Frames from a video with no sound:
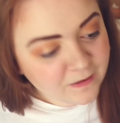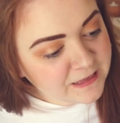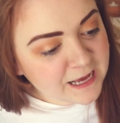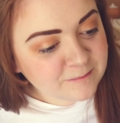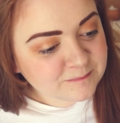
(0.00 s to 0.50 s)

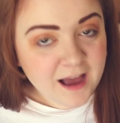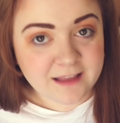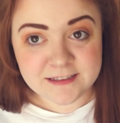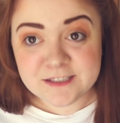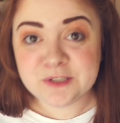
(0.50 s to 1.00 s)
Yeah. I
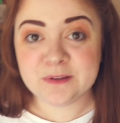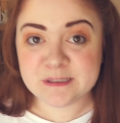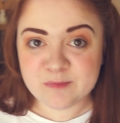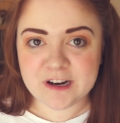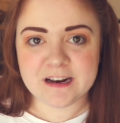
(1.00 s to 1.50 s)
listened to it
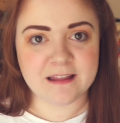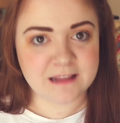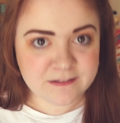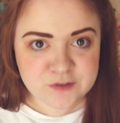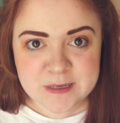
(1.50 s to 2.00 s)
this morning. I
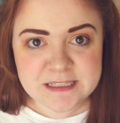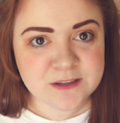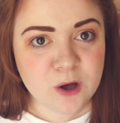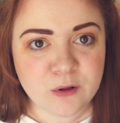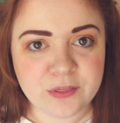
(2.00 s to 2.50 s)
live tweeted
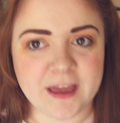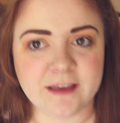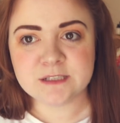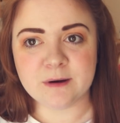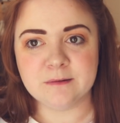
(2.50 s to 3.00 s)
the whole
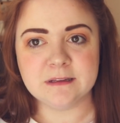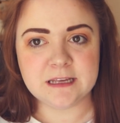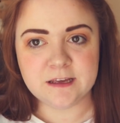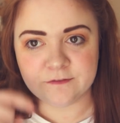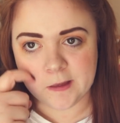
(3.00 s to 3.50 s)
thing. So I will
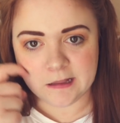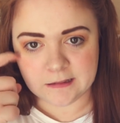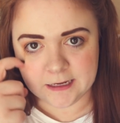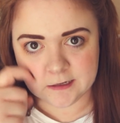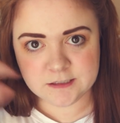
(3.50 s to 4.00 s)
leave a
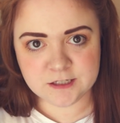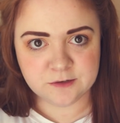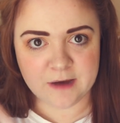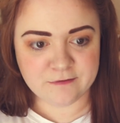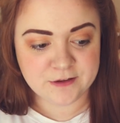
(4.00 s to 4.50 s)
link
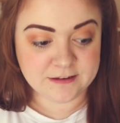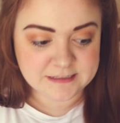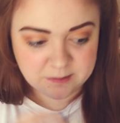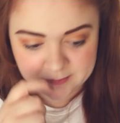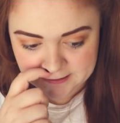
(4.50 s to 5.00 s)
to everything
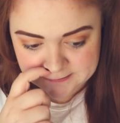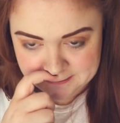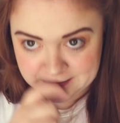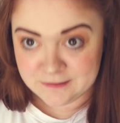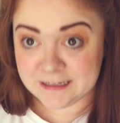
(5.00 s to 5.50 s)
down below
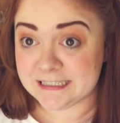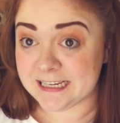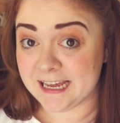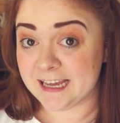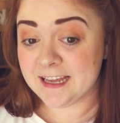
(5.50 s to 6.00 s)
so that you can
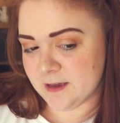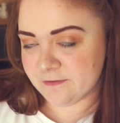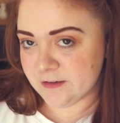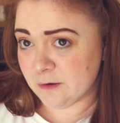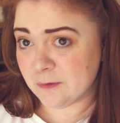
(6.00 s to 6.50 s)
see it
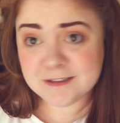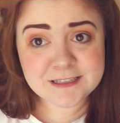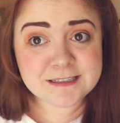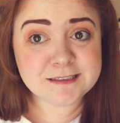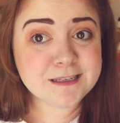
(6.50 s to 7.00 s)
if you want
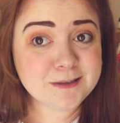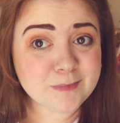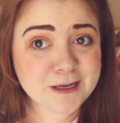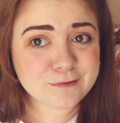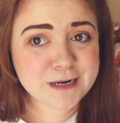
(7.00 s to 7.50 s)
to see
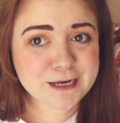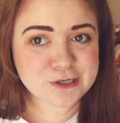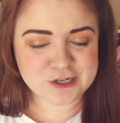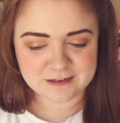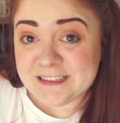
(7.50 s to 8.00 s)
my
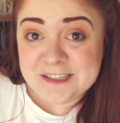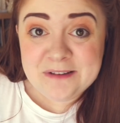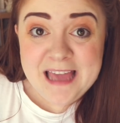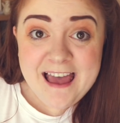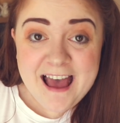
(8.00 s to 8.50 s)
reaction. So
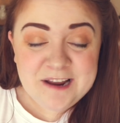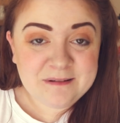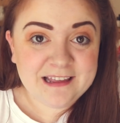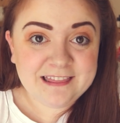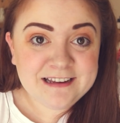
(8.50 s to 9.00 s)
yeah,
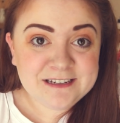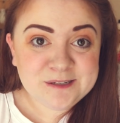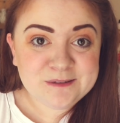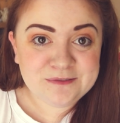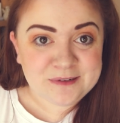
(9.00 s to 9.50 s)
anyway, thank you
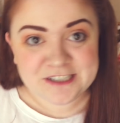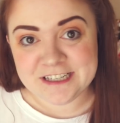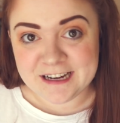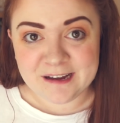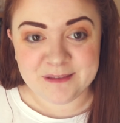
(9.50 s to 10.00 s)
so much for
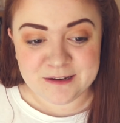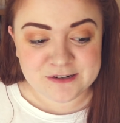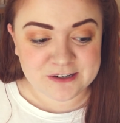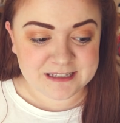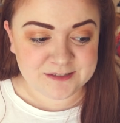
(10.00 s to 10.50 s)
watching. I hope that you
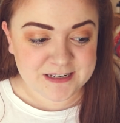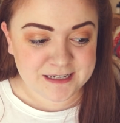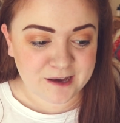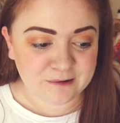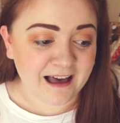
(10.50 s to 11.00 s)
enjoyed this
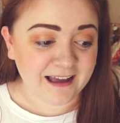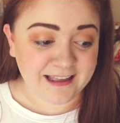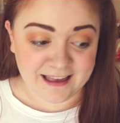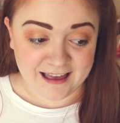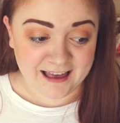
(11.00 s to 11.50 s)
video.
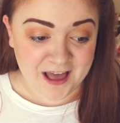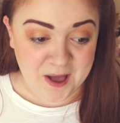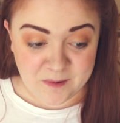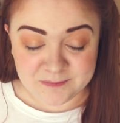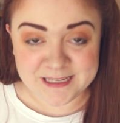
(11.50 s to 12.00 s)
I'm
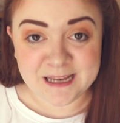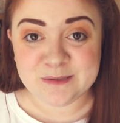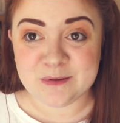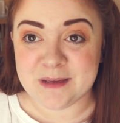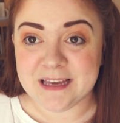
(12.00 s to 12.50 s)

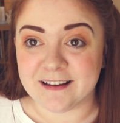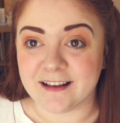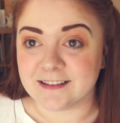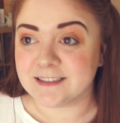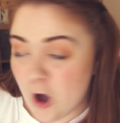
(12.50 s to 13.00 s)
obsessed with Mean
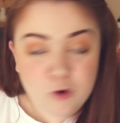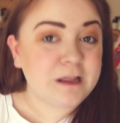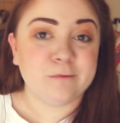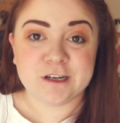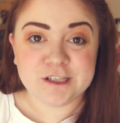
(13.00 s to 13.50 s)
Girls. All
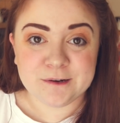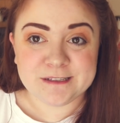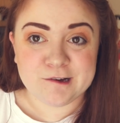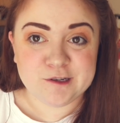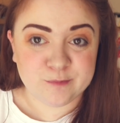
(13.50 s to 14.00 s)
I want to do
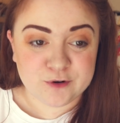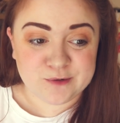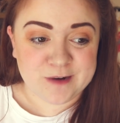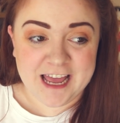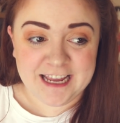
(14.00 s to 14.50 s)
is go to
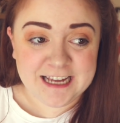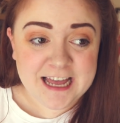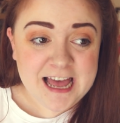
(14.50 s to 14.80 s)
Broadway